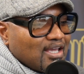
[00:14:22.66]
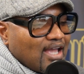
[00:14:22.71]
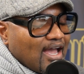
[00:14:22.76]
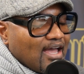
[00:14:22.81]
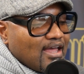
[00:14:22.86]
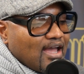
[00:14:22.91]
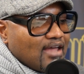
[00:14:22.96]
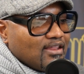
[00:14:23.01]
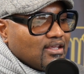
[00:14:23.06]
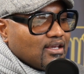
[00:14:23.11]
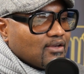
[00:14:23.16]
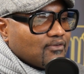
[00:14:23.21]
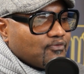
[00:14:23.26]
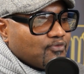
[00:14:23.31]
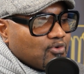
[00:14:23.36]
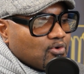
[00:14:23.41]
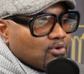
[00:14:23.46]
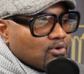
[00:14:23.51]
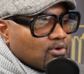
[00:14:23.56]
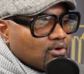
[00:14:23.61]
I think
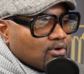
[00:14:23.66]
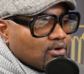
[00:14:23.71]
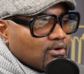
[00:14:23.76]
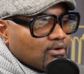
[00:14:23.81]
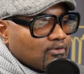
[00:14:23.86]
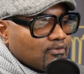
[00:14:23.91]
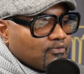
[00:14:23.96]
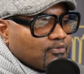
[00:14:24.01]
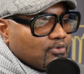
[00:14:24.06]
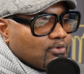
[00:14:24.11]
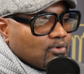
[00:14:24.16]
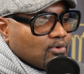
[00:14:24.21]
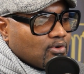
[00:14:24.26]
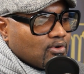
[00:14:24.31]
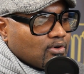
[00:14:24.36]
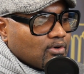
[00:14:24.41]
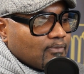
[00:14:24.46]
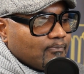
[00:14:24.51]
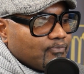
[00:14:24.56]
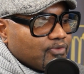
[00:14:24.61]
for
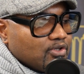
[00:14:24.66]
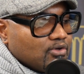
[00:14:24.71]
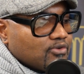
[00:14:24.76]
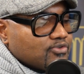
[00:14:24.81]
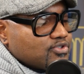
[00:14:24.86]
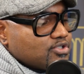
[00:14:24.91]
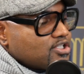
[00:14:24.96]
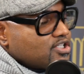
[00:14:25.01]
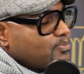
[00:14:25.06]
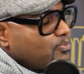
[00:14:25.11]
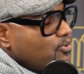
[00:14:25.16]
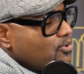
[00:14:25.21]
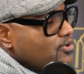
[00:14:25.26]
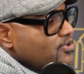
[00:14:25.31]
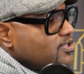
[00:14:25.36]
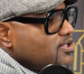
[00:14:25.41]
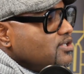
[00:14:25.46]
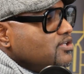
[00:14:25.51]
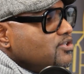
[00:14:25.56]
just sports